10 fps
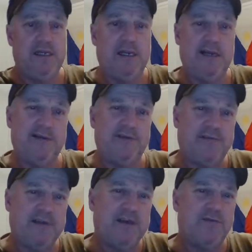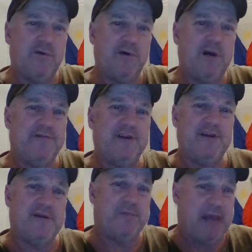and I think we'll have it at
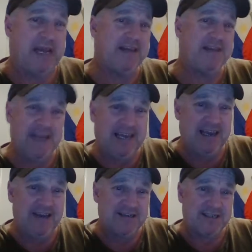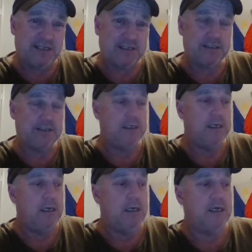the back of the house
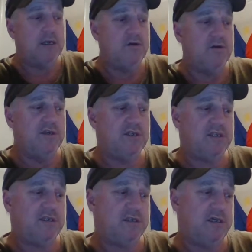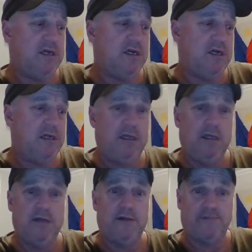because
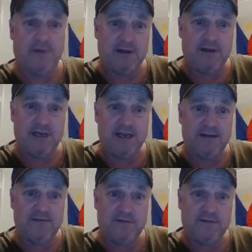the front of the house